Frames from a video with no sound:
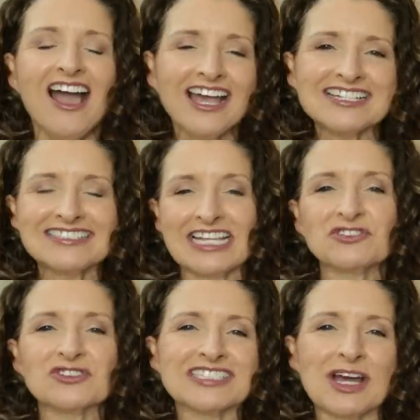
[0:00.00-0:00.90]
Hi guys,
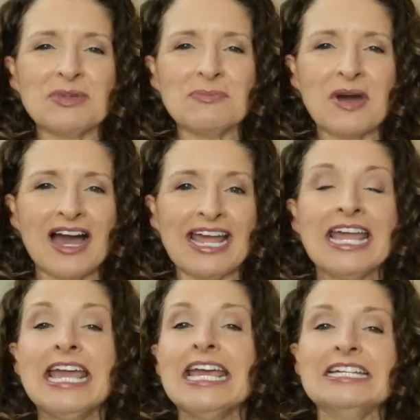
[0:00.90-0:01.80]
thanks for stopping by.
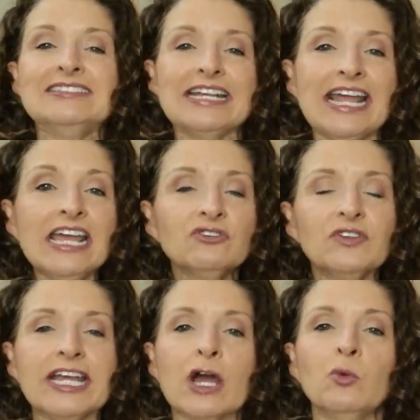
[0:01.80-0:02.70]
In today's
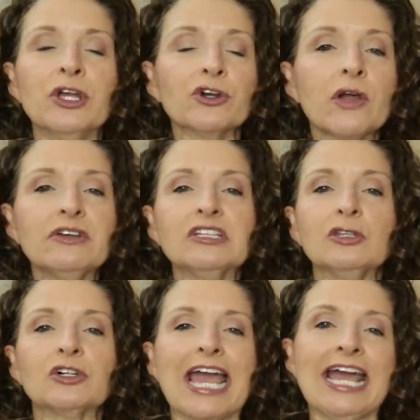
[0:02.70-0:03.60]
video, we are going to
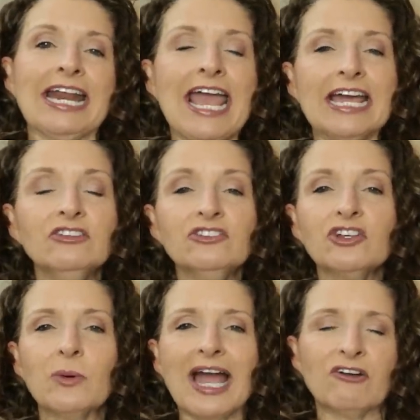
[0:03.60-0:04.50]
look at
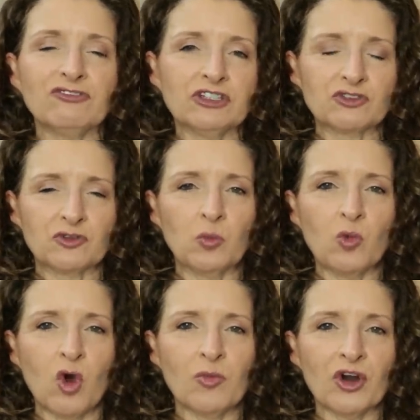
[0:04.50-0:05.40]
head-to-toe outfits from
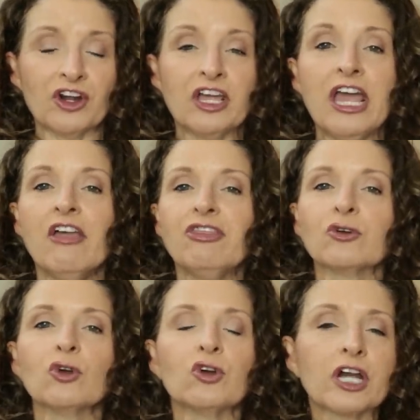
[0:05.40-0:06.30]
Walmart.
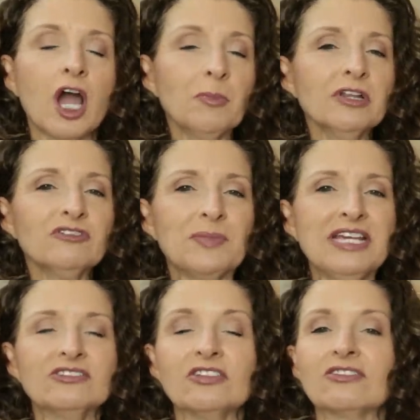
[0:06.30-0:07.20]
There are a couple of
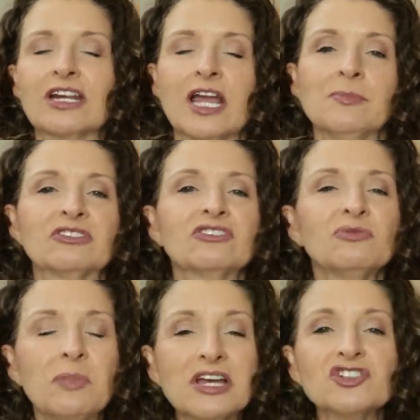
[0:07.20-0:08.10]
pieces that I'm
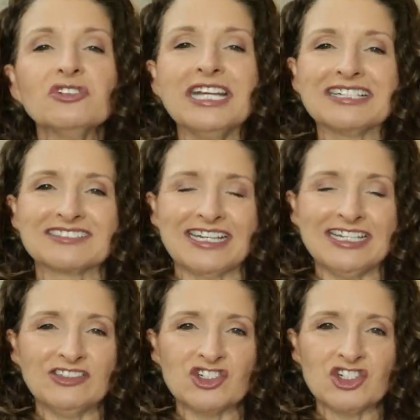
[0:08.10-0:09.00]
especially
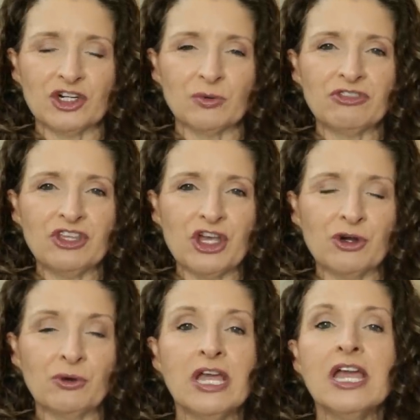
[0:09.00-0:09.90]
excited to share with
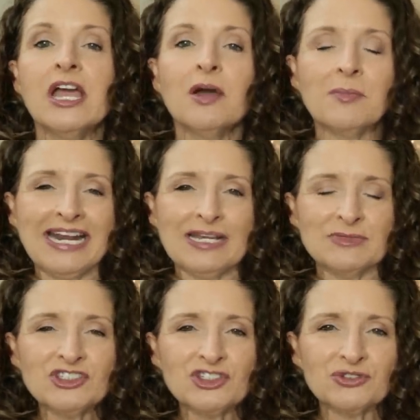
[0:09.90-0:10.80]
you. My
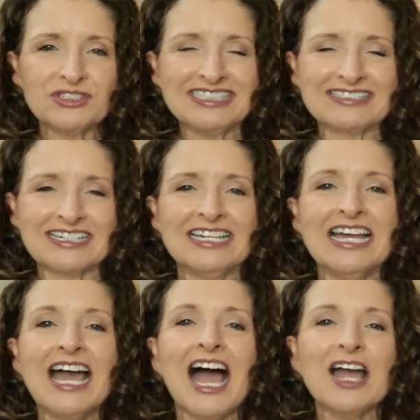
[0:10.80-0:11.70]
name is Teresa.
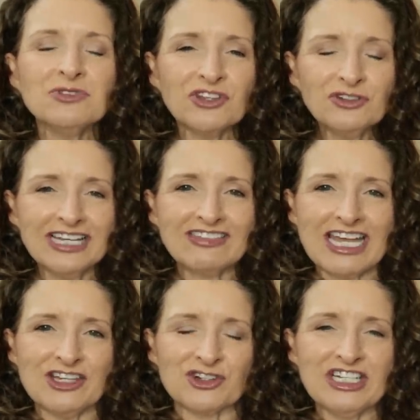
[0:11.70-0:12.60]
I'm so glad
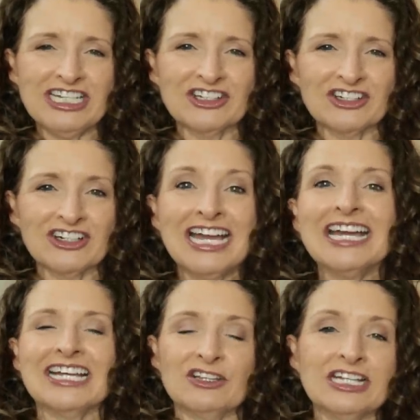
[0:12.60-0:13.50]
that you're here.
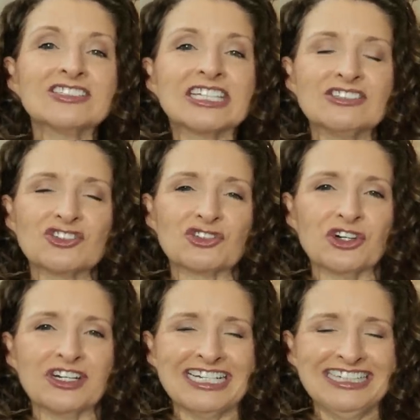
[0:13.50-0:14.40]
Now let's get
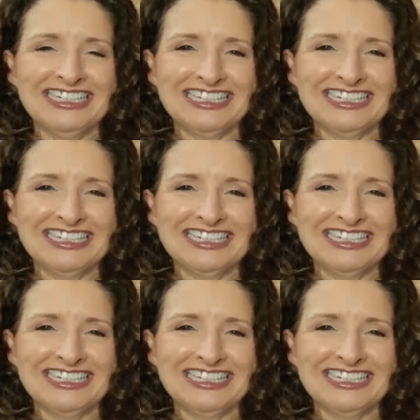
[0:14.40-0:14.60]
started.